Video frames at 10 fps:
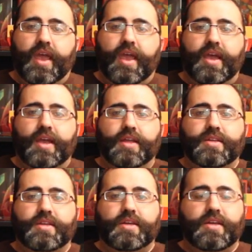
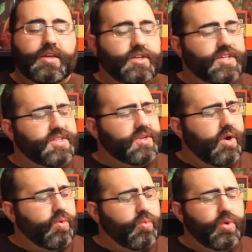And just
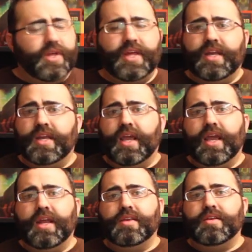a really
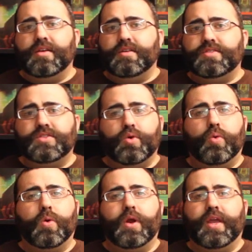neat
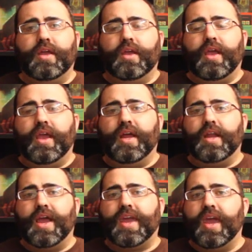story,
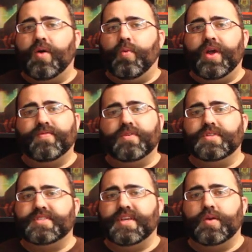and I can't wait for
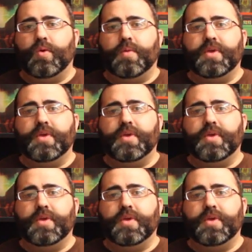the sequel.